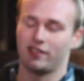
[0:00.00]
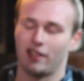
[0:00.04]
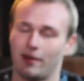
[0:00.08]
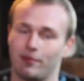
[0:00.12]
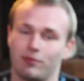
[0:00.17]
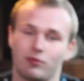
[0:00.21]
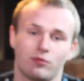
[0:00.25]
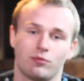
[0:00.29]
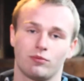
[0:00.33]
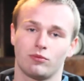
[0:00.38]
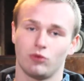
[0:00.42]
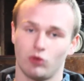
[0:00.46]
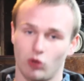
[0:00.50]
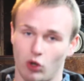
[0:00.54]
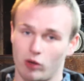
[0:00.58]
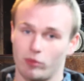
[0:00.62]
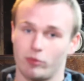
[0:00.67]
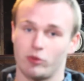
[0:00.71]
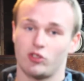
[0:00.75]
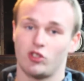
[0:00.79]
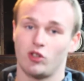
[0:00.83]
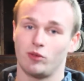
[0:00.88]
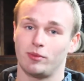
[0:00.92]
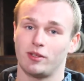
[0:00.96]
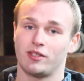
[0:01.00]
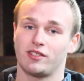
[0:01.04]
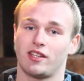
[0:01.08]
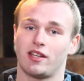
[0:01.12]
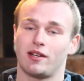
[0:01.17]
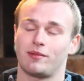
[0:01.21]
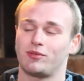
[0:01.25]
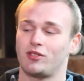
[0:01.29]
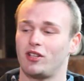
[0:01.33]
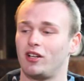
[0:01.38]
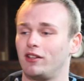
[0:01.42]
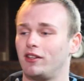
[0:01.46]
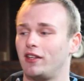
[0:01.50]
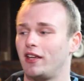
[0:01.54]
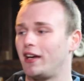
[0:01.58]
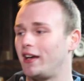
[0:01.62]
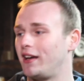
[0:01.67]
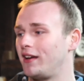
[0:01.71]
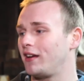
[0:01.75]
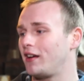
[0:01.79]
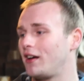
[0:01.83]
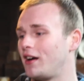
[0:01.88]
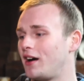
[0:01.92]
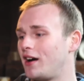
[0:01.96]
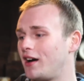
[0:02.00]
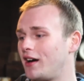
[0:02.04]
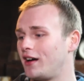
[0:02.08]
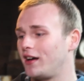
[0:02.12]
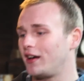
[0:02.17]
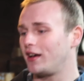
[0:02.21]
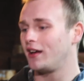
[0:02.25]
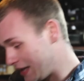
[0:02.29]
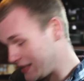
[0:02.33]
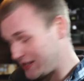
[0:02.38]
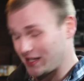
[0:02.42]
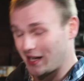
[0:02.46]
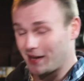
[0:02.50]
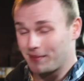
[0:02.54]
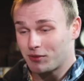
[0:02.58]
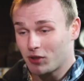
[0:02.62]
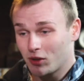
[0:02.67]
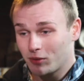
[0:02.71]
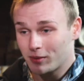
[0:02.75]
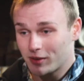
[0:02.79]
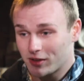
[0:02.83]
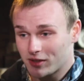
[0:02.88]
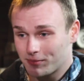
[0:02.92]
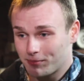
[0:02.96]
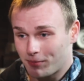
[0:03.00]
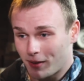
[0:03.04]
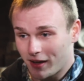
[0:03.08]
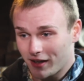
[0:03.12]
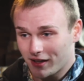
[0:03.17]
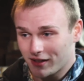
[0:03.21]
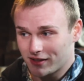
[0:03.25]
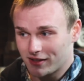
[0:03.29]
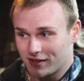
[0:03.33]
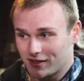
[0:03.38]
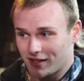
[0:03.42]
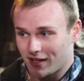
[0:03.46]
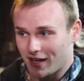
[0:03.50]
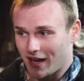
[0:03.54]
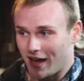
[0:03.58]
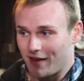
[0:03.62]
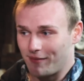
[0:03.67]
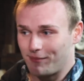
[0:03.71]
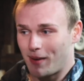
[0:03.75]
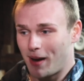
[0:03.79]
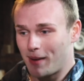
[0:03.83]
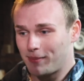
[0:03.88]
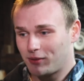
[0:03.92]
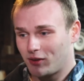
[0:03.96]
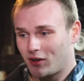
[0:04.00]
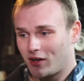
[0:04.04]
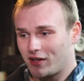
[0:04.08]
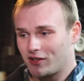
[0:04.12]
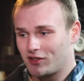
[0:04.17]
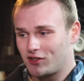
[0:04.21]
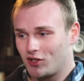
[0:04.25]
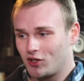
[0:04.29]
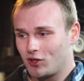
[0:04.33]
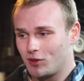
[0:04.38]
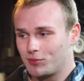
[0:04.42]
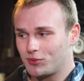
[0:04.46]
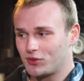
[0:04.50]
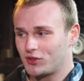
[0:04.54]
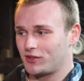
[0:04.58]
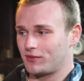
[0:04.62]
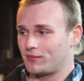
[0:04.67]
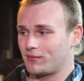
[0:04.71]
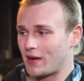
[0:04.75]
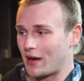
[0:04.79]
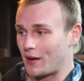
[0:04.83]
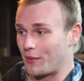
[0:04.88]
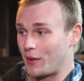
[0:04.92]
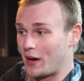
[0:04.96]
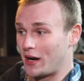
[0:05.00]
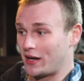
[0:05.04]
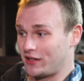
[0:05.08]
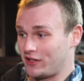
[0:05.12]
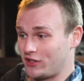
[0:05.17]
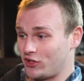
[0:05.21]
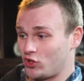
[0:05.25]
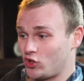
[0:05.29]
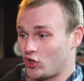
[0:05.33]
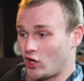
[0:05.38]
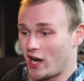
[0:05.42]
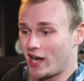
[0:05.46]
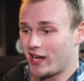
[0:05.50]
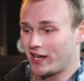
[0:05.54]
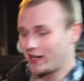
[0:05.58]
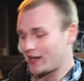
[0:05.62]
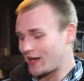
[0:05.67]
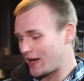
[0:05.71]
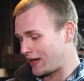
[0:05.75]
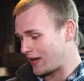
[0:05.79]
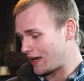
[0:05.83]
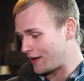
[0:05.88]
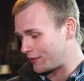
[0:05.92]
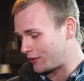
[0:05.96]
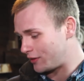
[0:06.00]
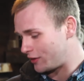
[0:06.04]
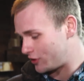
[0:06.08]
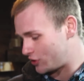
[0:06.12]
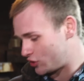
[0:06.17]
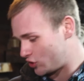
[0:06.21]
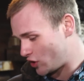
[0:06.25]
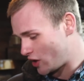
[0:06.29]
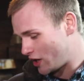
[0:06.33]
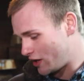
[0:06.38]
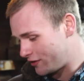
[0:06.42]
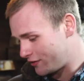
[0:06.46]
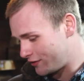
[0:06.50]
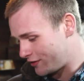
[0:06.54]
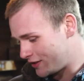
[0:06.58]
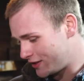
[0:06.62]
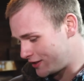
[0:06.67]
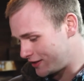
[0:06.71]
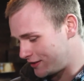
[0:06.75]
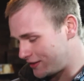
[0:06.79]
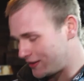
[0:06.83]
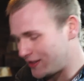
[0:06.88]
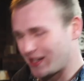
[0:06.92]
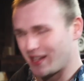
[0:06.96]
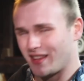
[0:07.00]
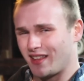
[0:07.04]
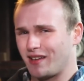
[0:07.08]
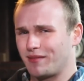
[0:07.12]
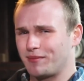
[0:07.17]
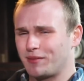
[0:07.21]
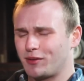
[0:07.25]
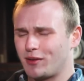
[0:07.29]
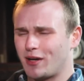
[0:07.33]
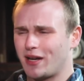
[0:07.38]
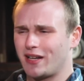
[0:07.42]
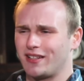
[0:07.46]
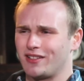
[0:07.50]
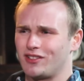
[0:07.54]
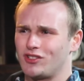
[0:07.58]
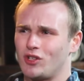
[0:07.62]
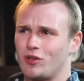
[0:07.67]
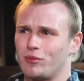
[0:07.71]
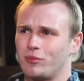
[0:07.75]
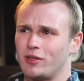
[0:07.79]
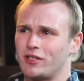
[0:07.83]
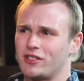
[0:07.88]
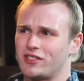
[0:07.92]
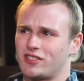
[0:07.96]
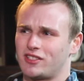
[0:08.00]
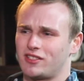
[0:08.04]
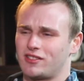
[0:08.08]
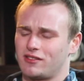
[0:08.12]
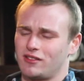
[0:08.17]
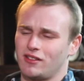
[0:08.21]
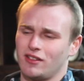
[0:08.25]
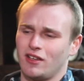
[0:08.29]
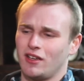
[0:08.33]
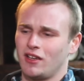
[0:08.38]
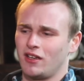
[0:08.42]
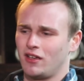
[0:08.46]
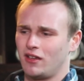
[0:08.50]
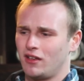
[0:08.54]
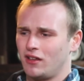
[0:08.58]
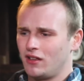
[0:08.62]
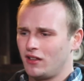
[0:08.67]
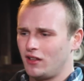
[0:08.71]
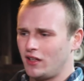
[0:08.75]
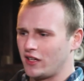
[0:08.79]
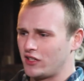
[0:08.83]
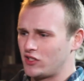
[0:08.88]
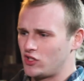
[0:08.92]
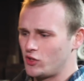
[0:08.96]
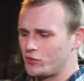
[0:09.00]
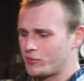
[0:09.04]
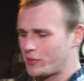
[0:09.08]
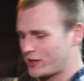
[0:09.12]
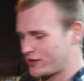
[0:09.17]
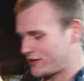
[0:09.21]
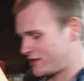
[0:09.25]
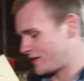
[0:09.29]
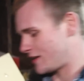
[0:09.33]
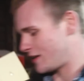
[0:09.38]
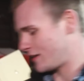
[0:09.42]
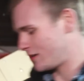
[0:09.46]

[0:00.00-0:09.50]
set up normal tubeless setups all day. I set up tubeless bikes. I popped a lot of tubes. I wanted to try it. I gave it a little trial run. I think I've been riding tubeless like 2 months